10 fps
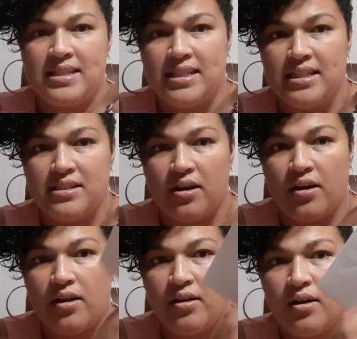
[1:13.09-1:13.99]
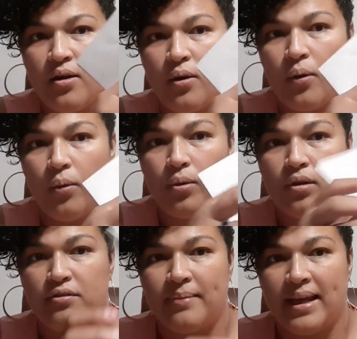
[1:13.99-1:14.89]
These are all
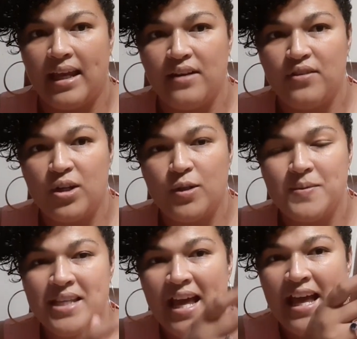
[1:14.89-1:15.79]
of my envelopes.